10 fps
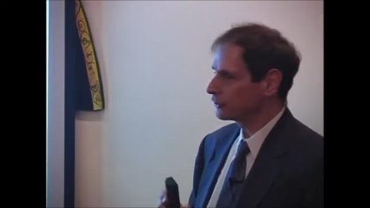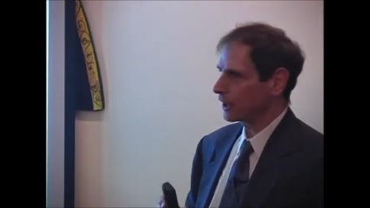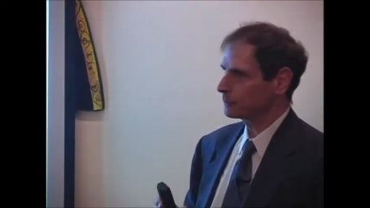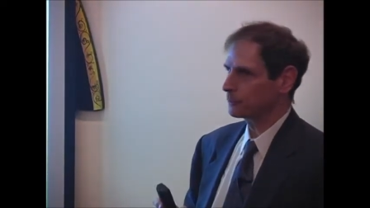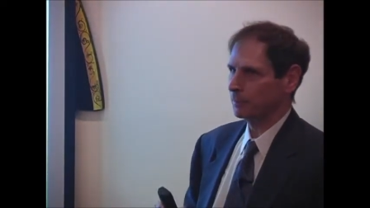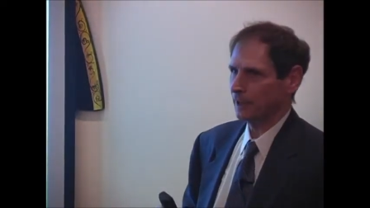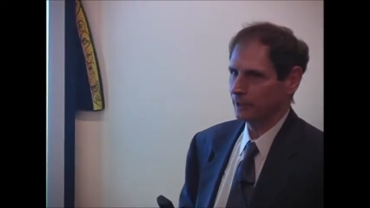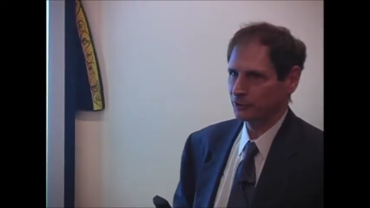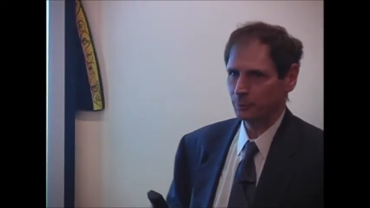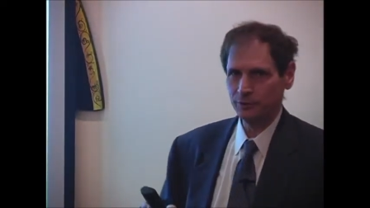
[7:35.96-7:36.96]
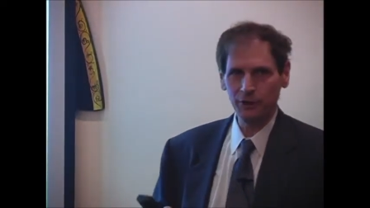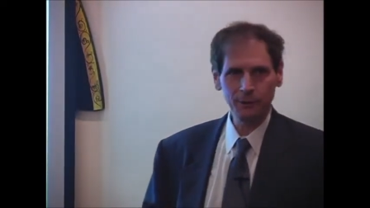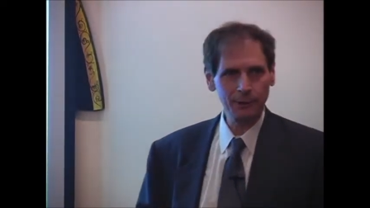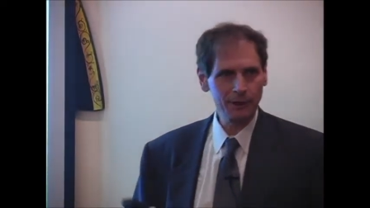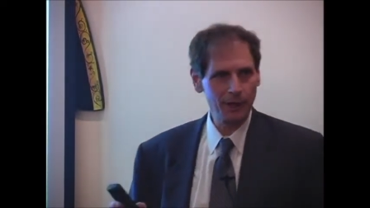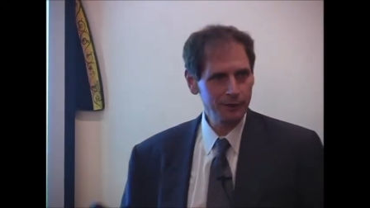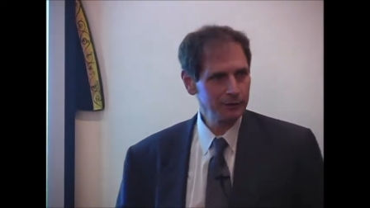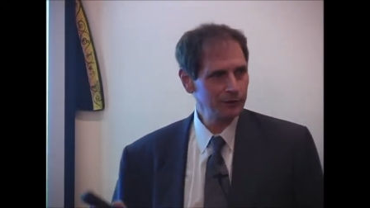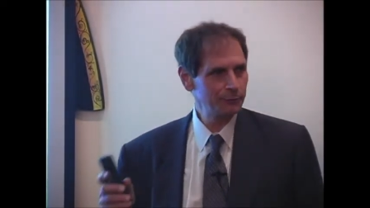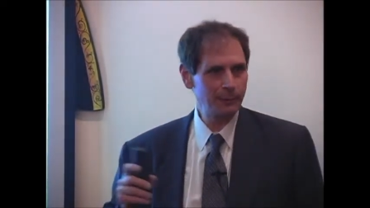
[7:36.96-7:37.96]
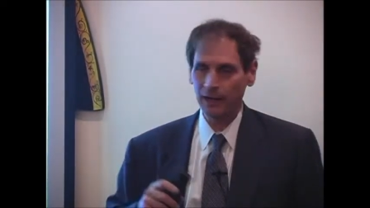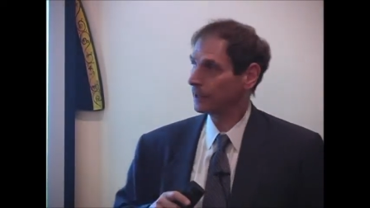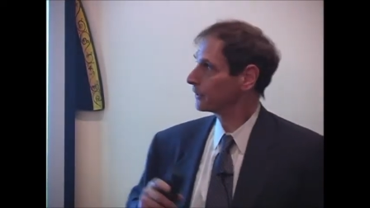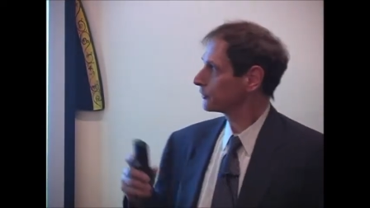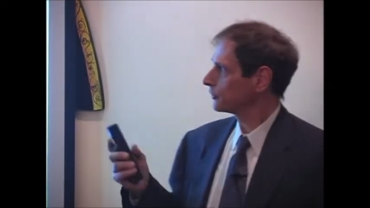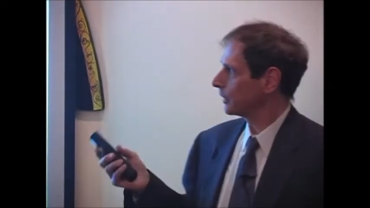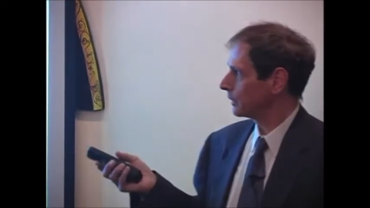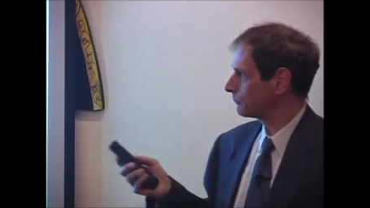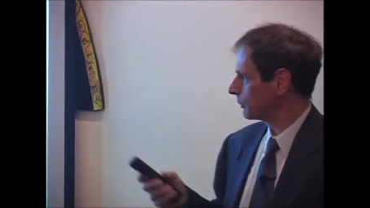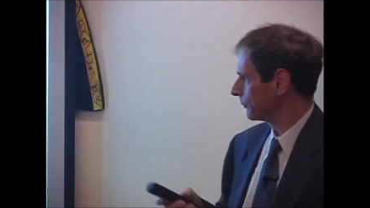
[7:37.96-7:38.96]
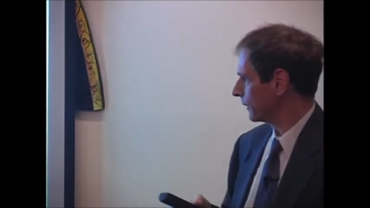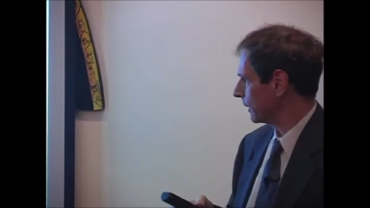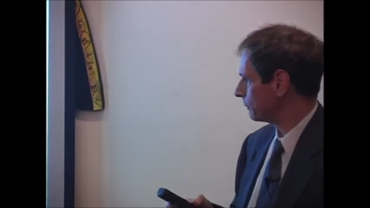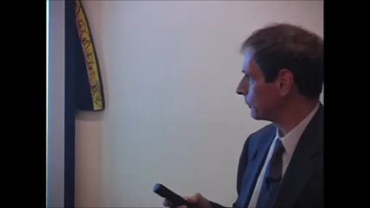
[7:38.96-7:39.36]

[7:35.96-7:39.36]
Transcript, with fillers: types of bias. We talk about cognitive bias and, motiva and